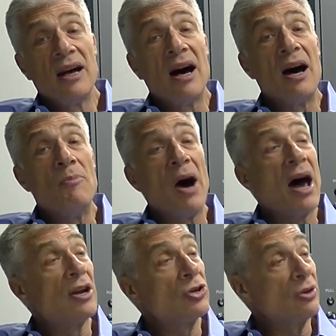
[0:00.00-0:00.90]

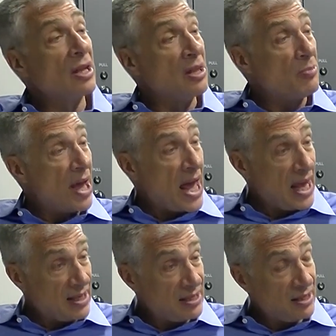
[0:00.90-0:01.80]
Monitoring the
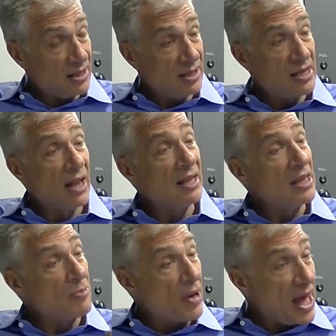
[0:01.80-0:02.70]
banks, telling
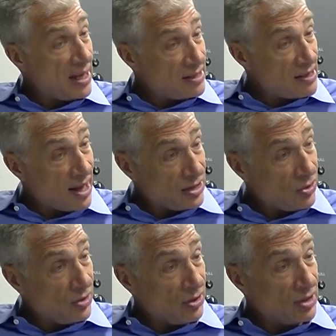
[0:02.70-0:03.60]
the banks not
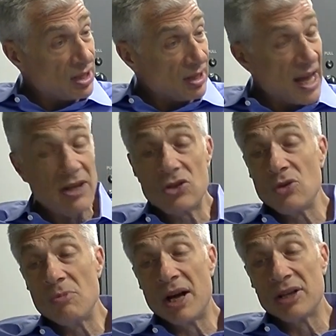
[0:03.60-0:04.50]
to lend
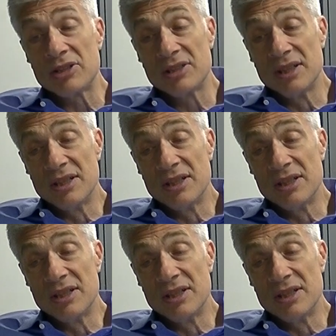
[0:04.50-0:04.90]
too much.